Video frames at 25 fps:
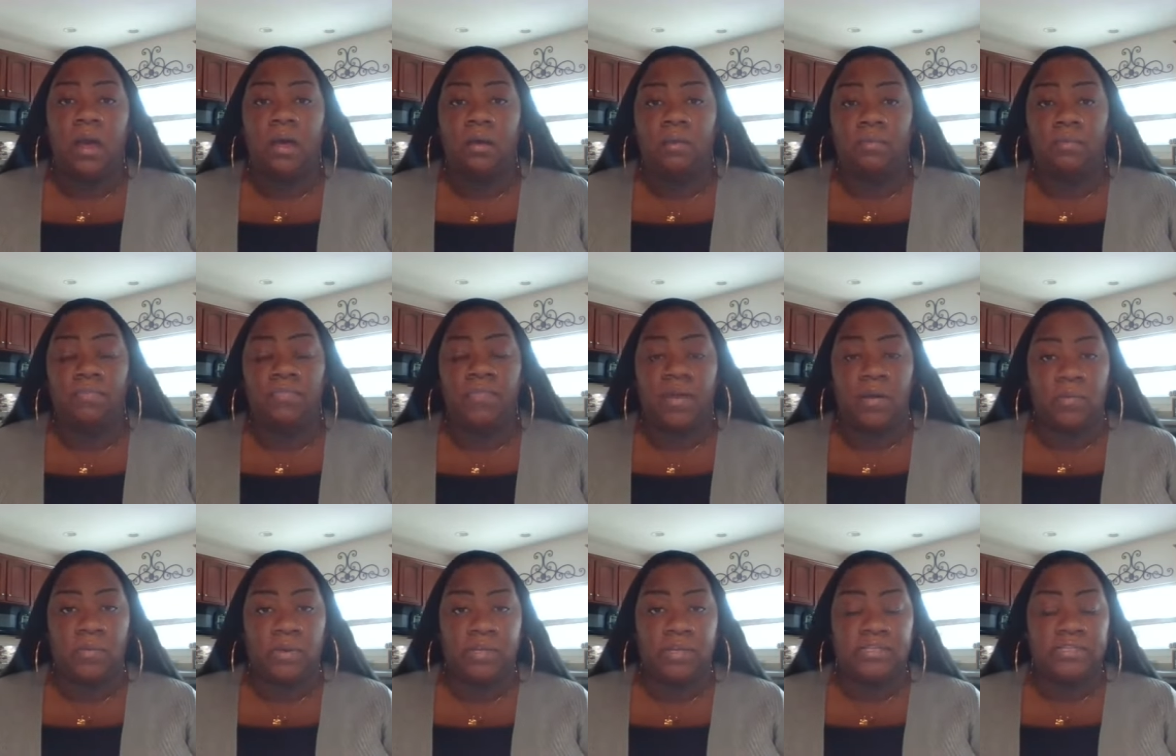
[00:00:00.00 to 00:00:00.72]

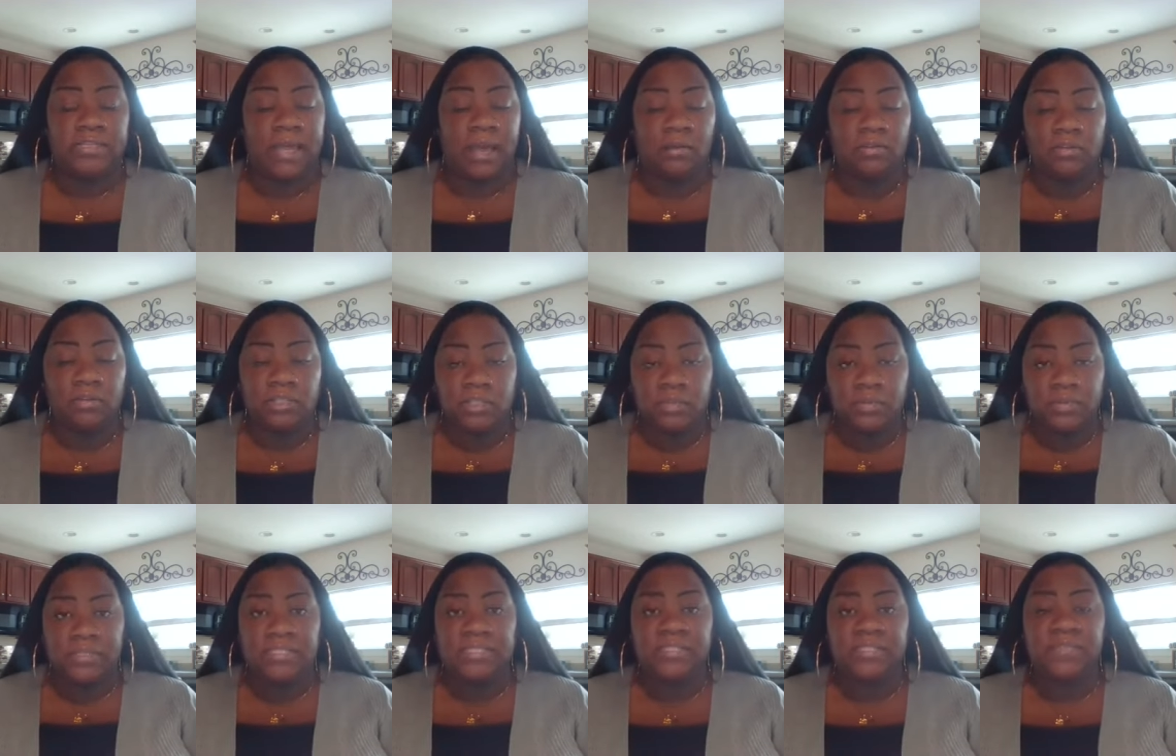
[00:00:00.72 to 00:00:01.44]
that went down
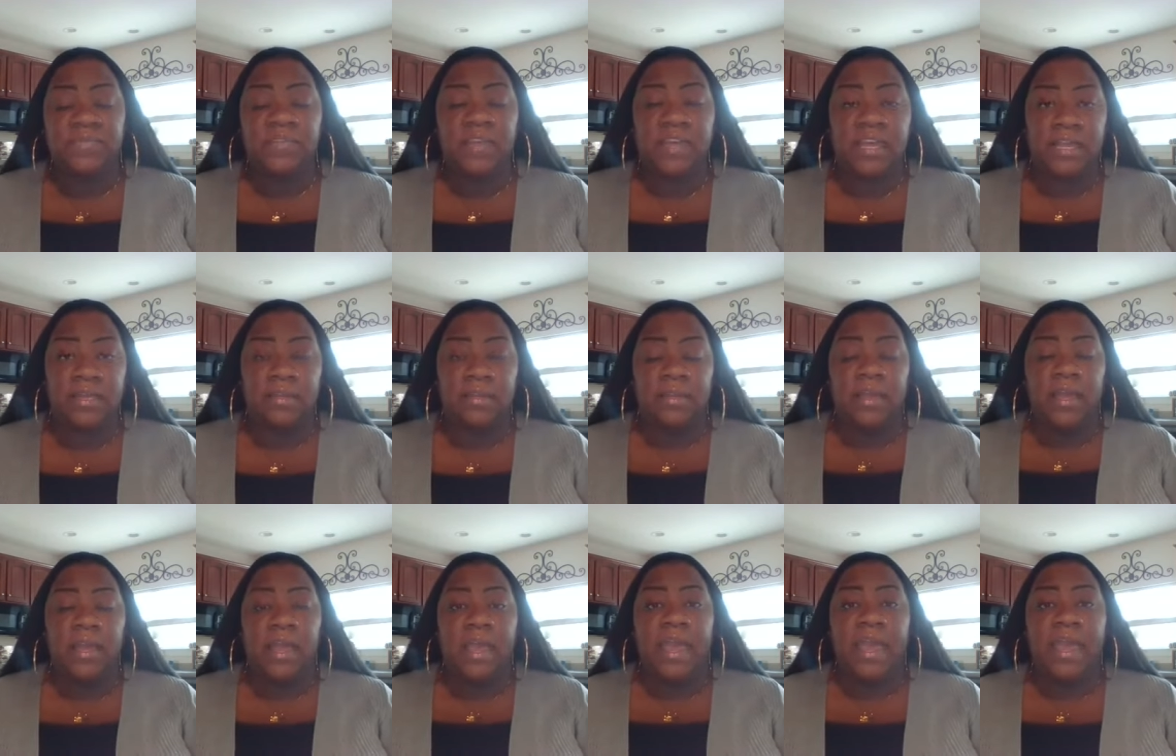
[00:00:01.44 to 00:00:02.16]
to his feet.